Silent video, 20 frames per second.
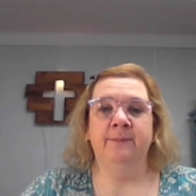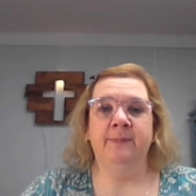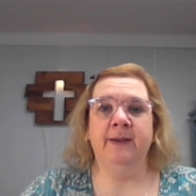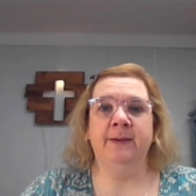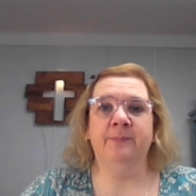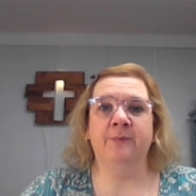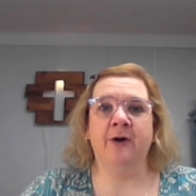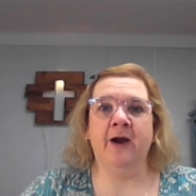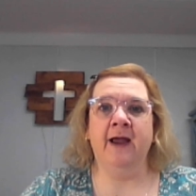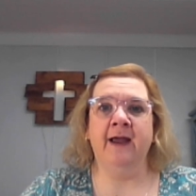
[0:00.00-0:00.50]

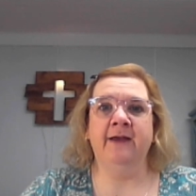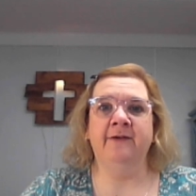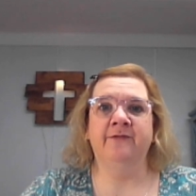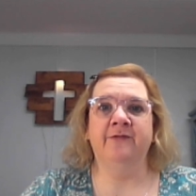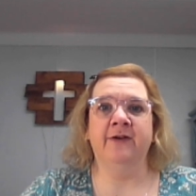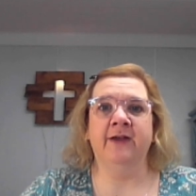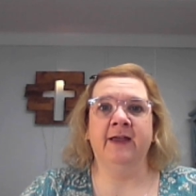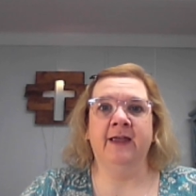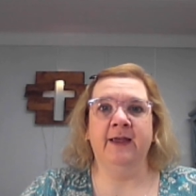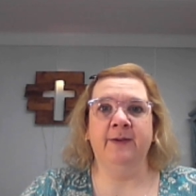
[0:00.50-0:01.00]
be
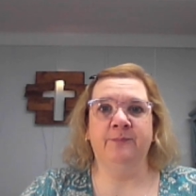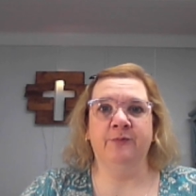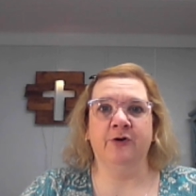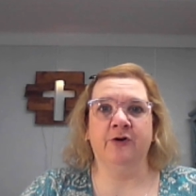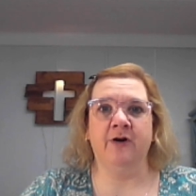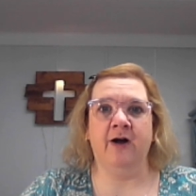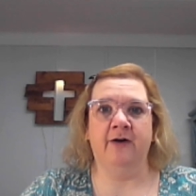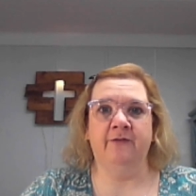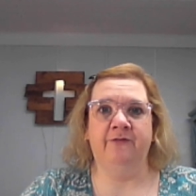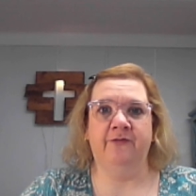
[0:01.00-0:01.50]
brave, and keep
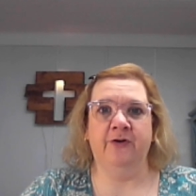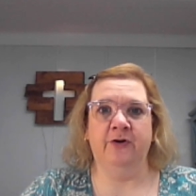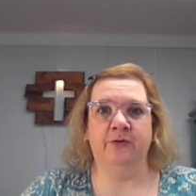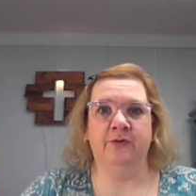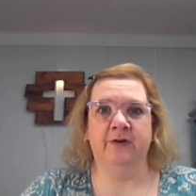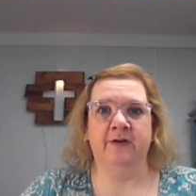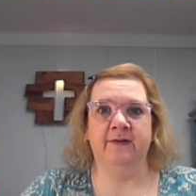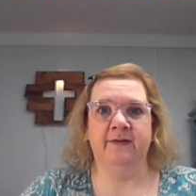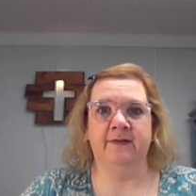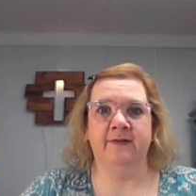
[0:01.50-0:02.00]
your God
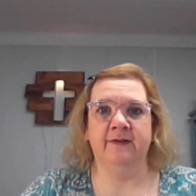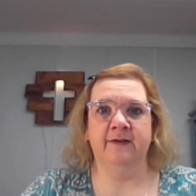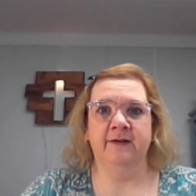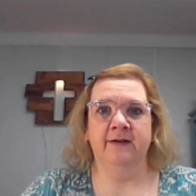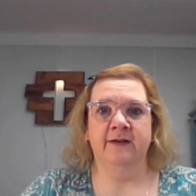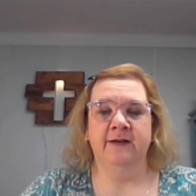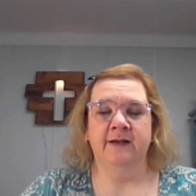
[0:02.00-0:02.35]
focus.